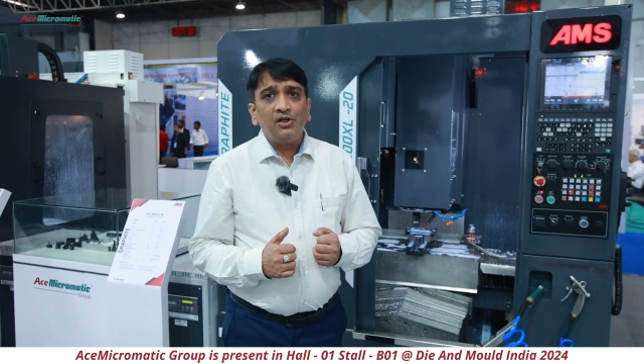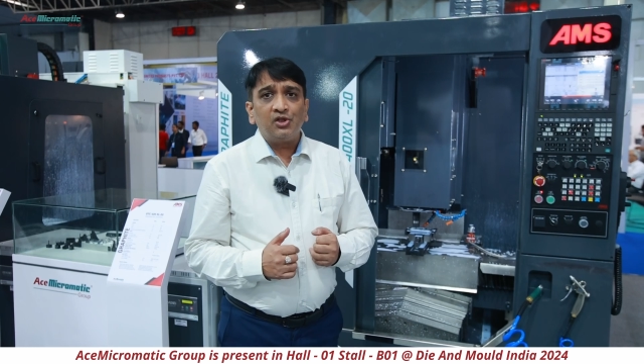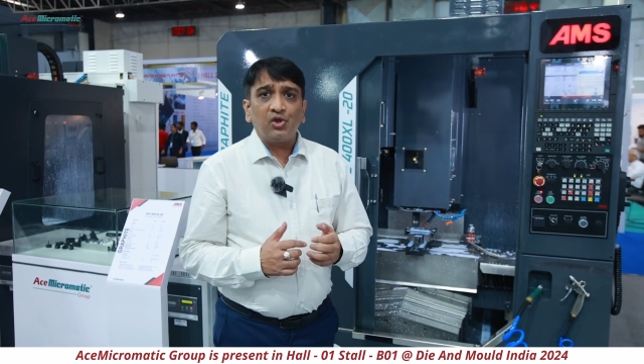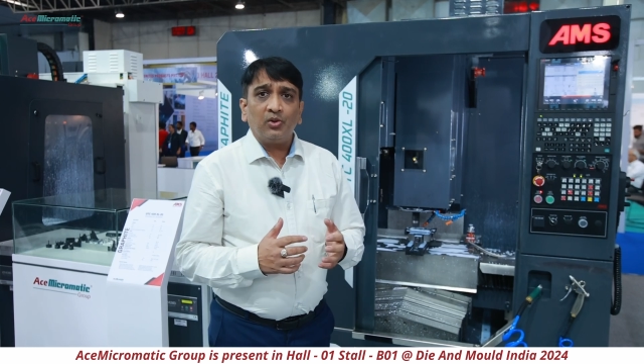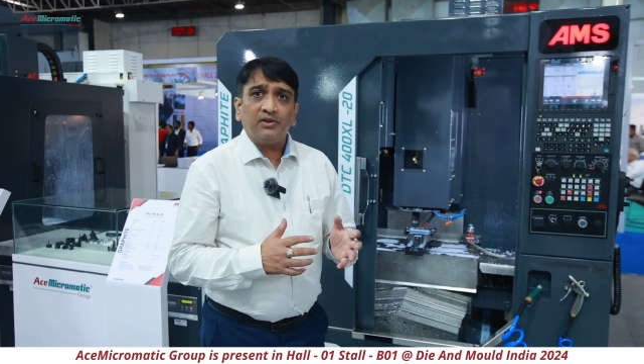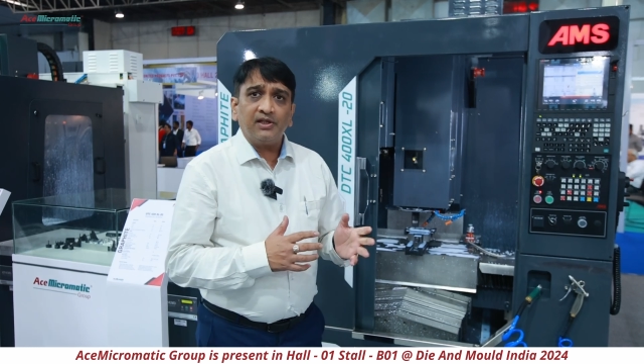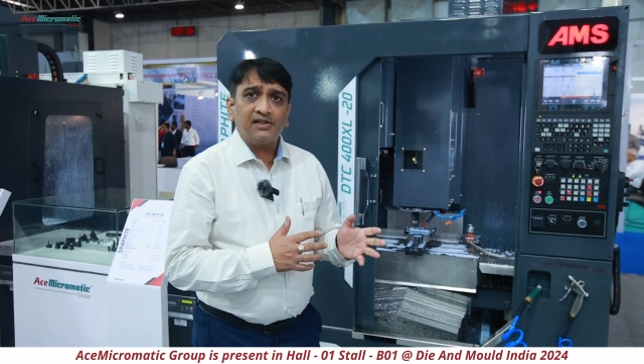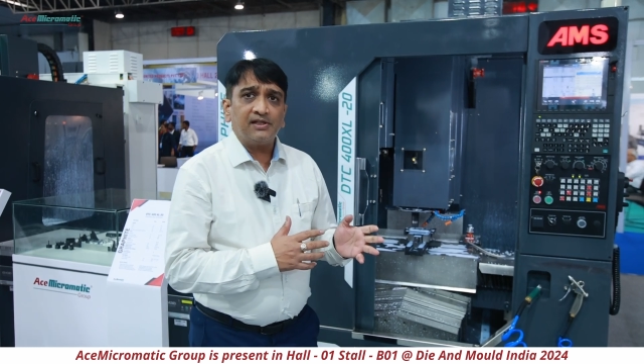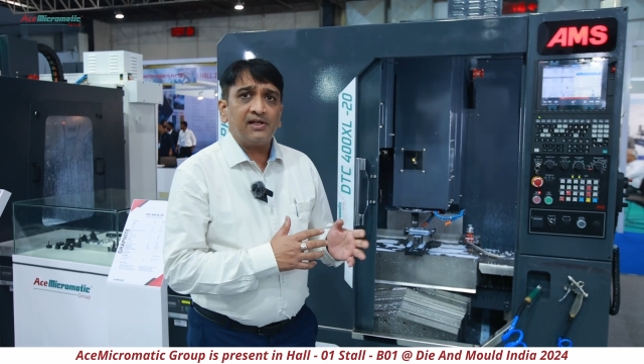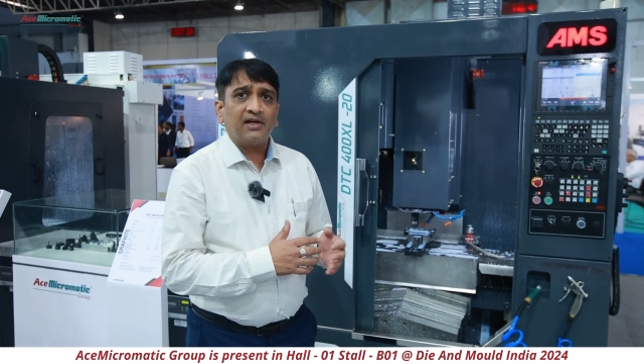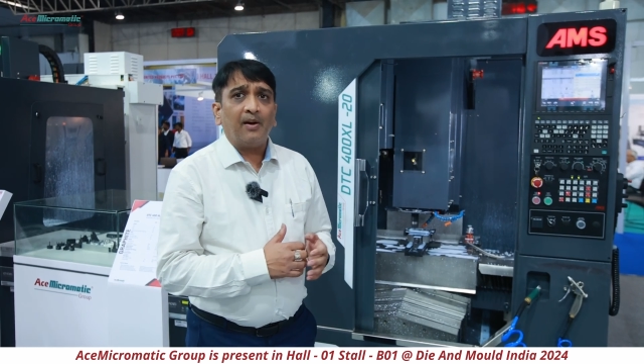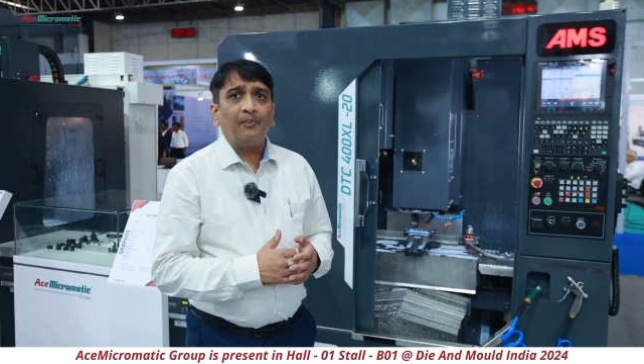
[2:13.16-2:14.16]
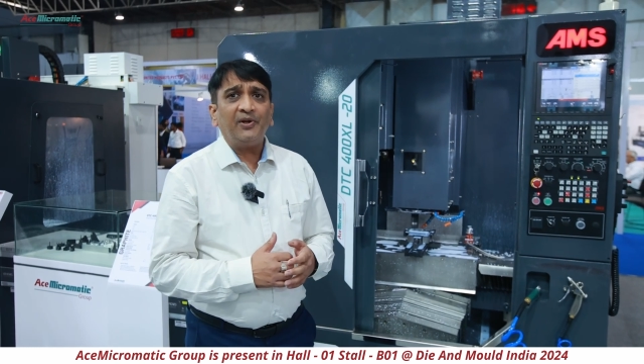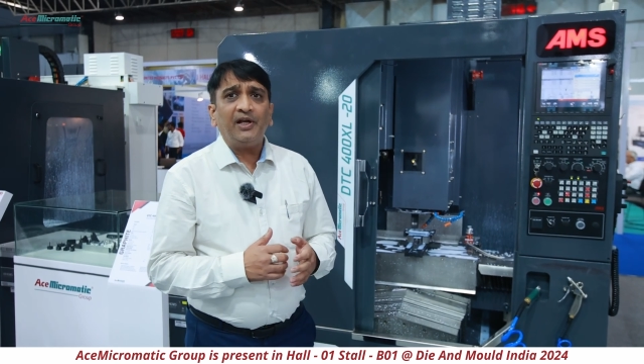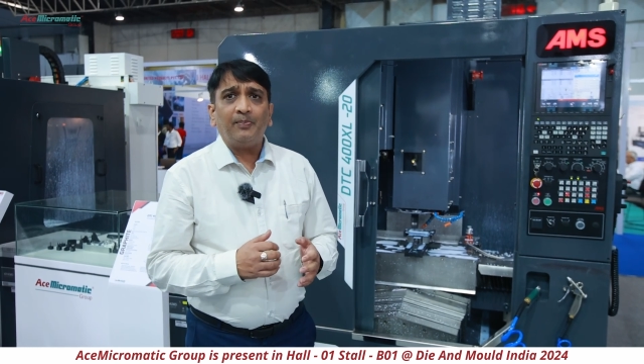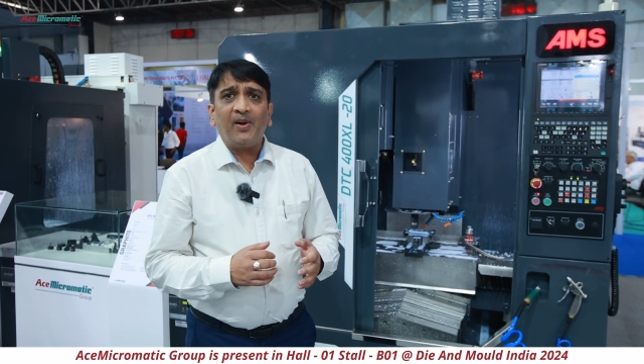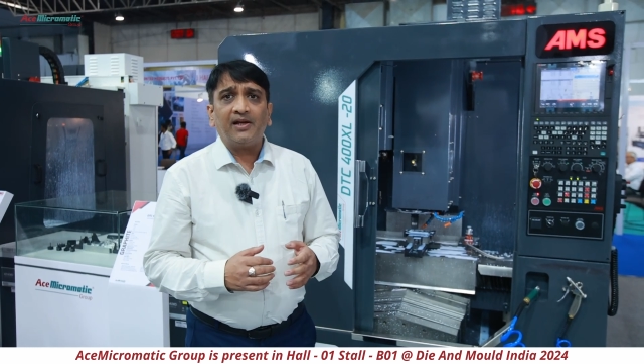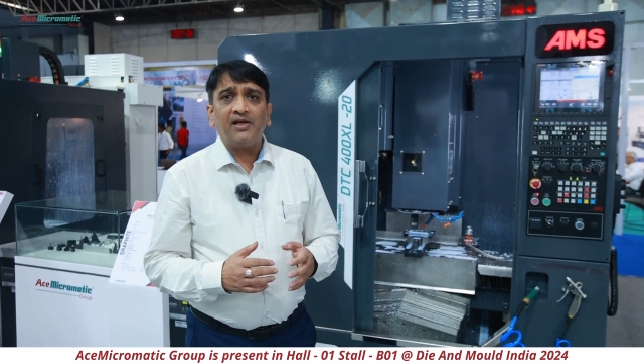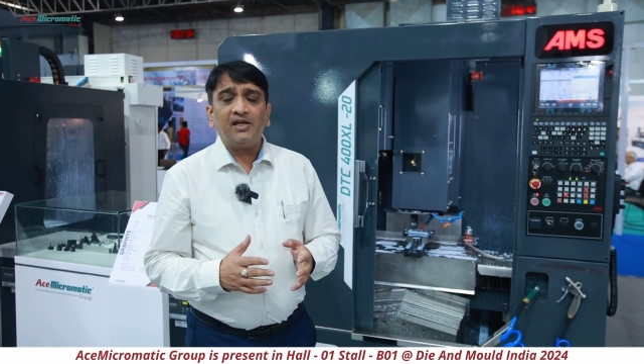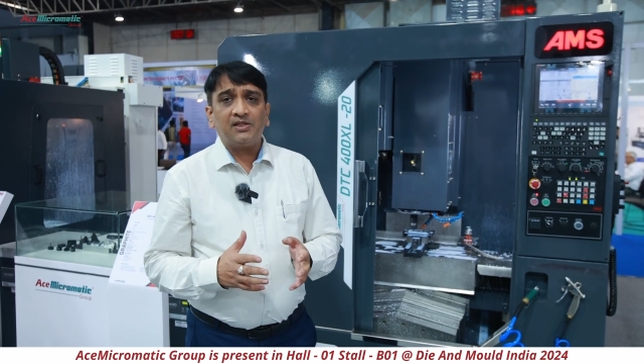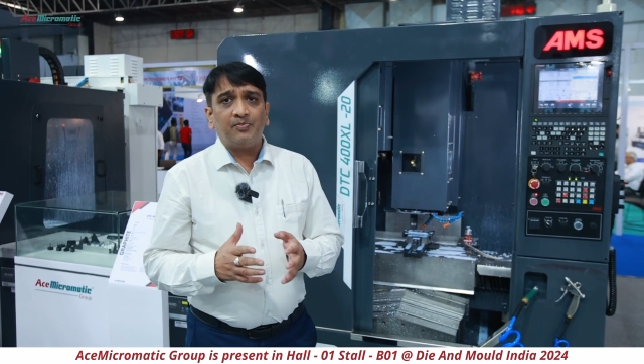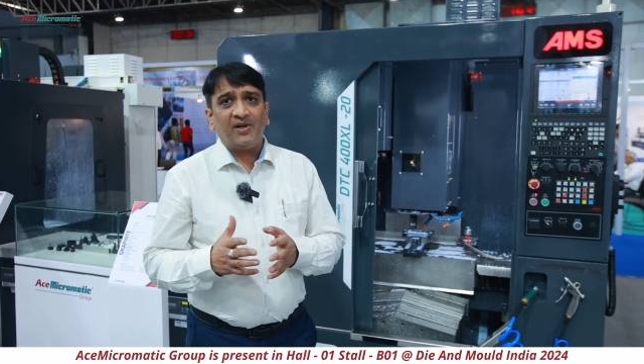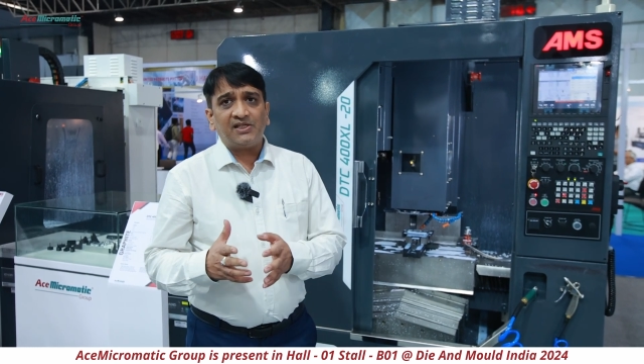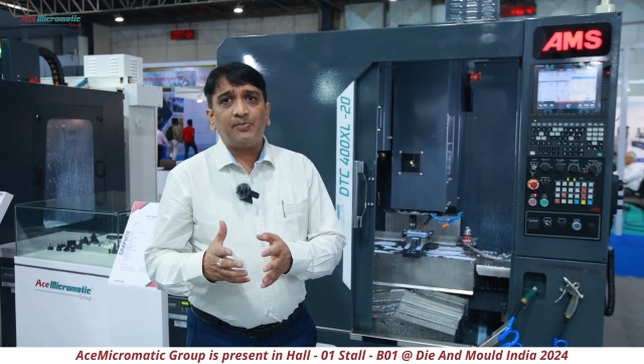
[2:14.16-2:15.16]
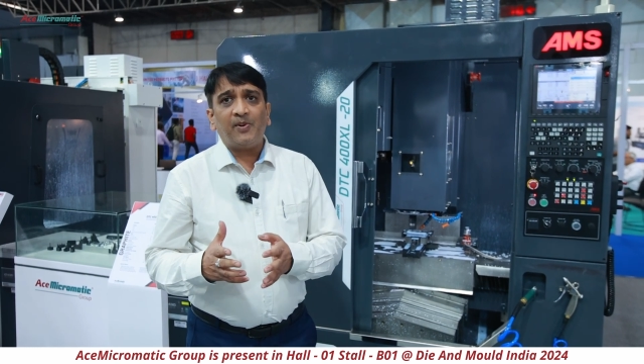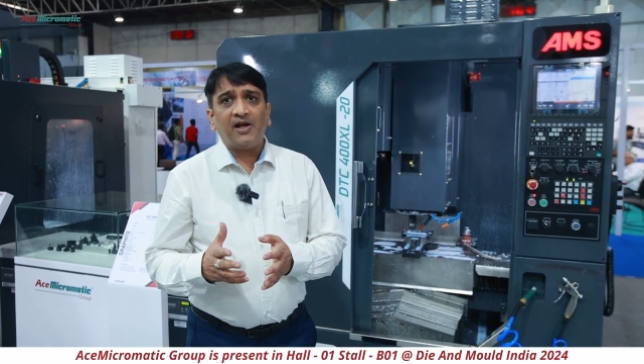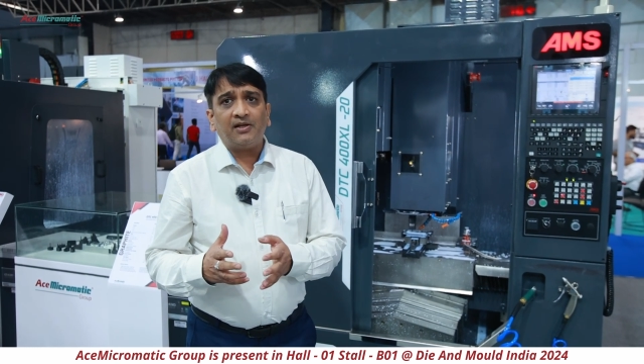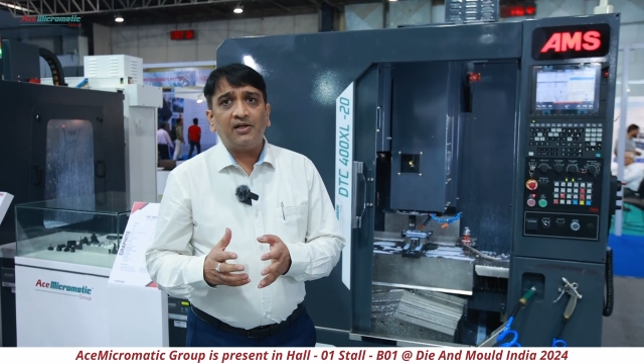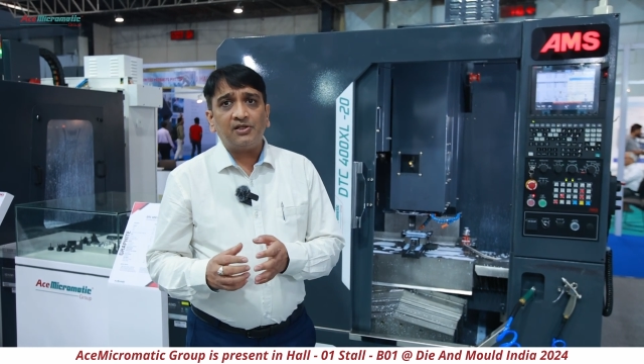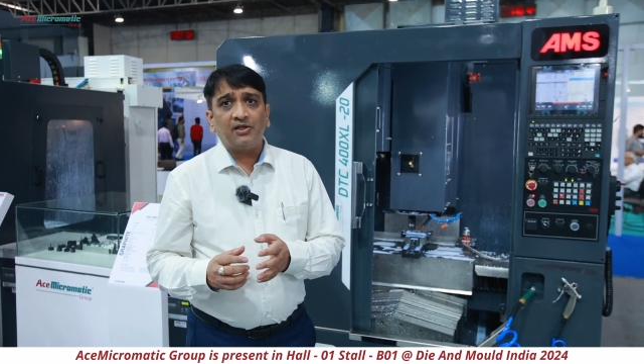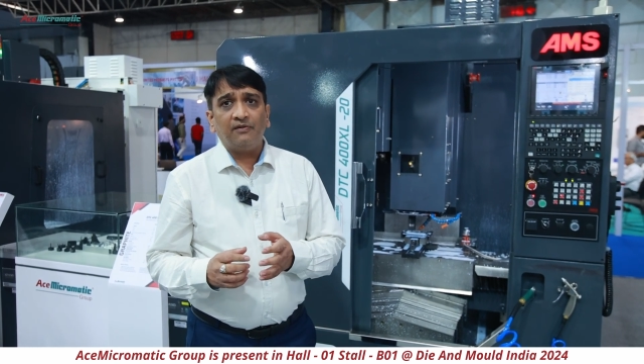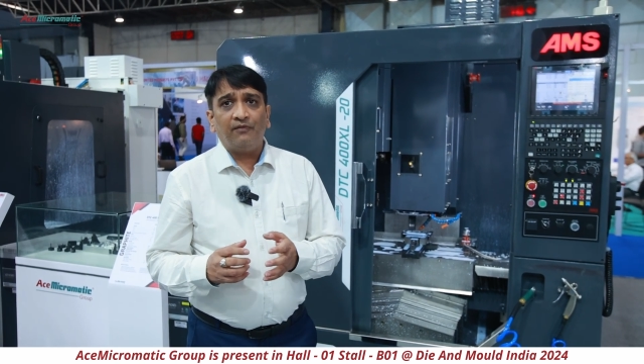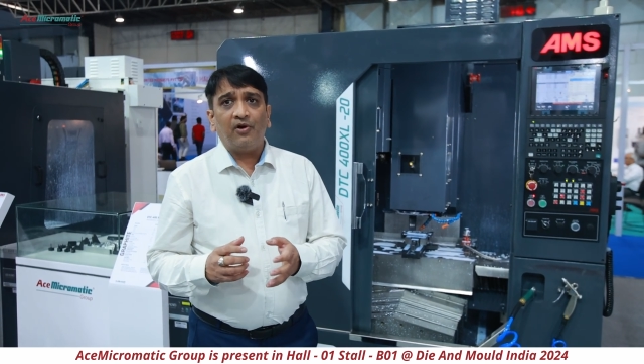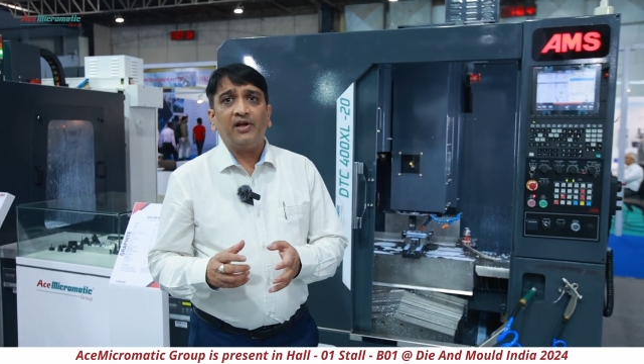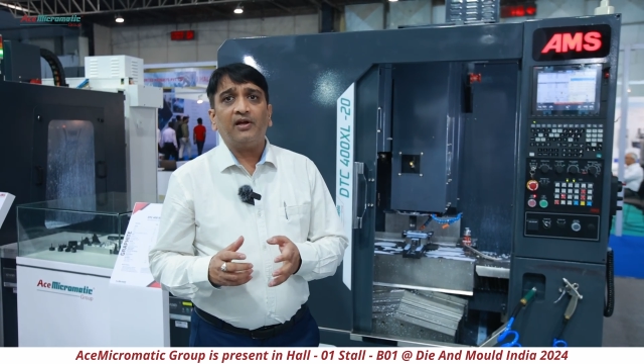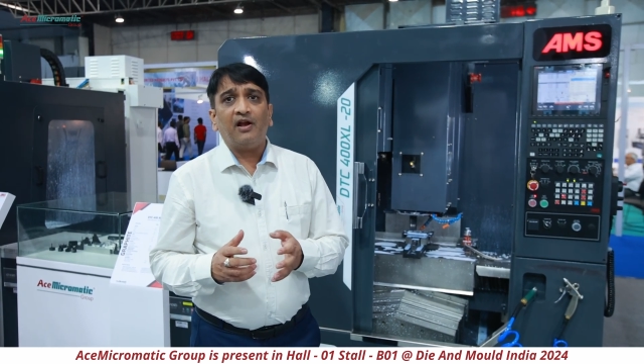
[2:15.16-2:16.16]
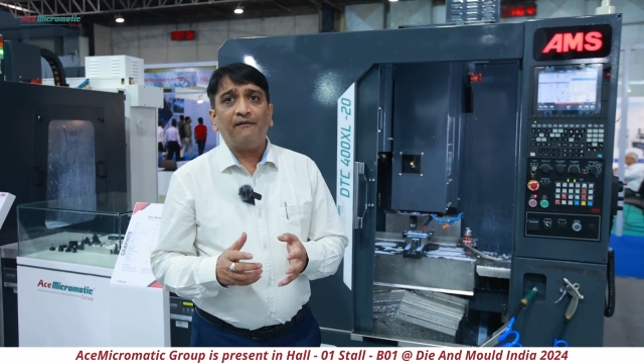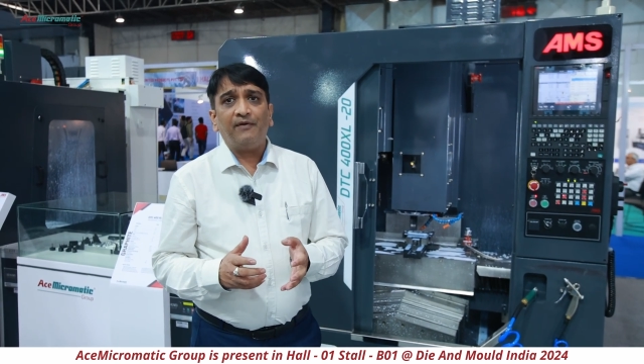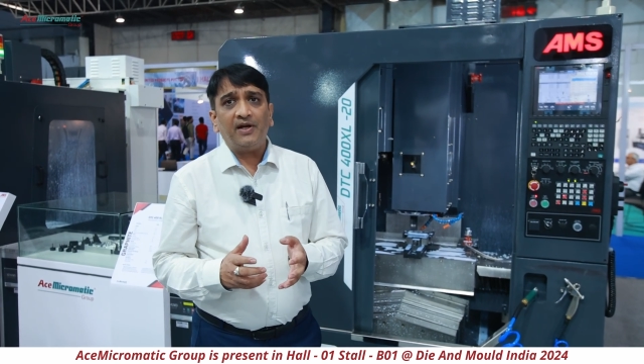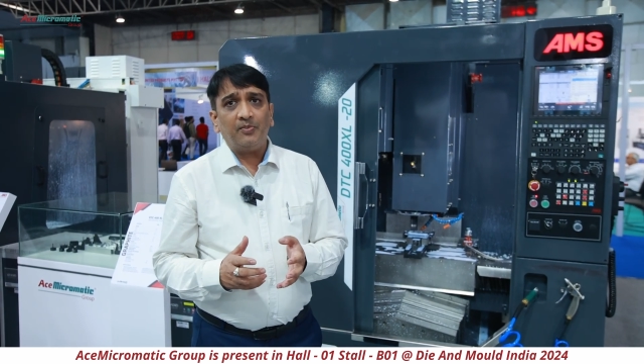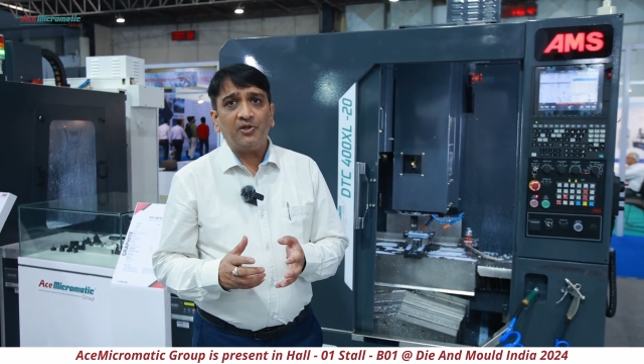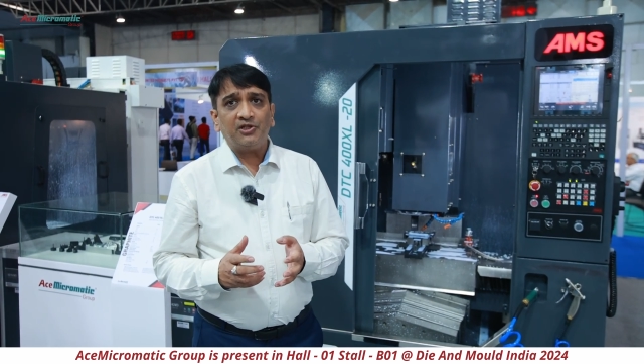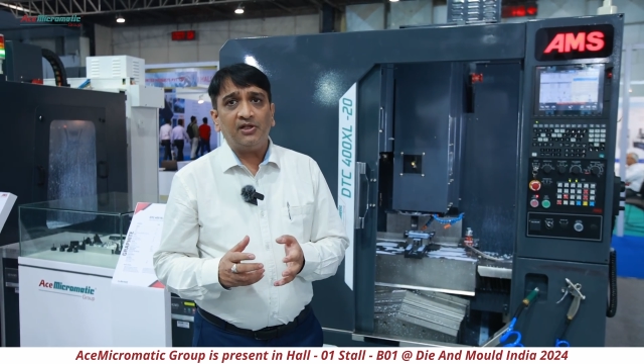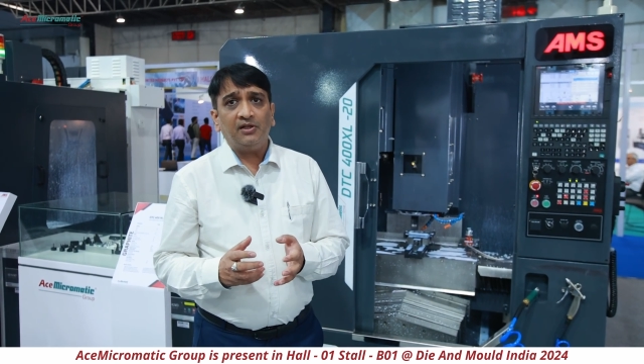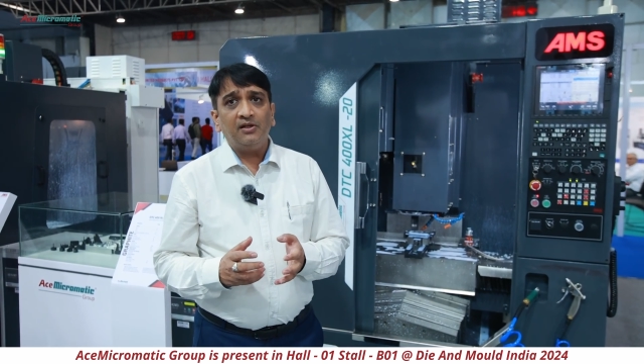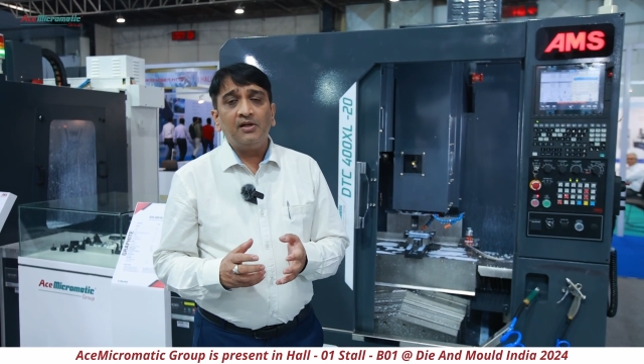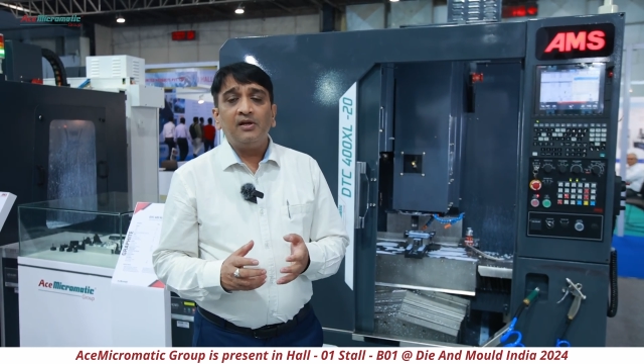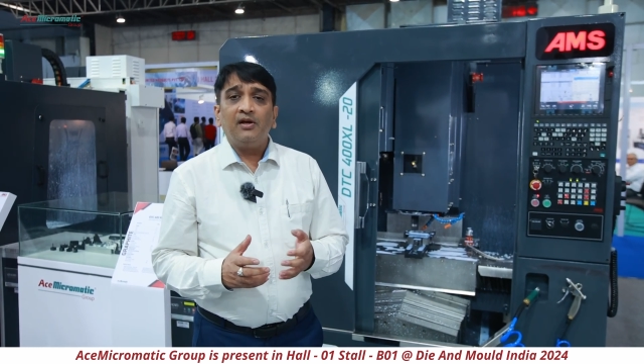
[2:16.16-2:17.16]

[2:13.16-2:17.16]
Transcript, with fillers: So this is a complete package, best package for a graphite machining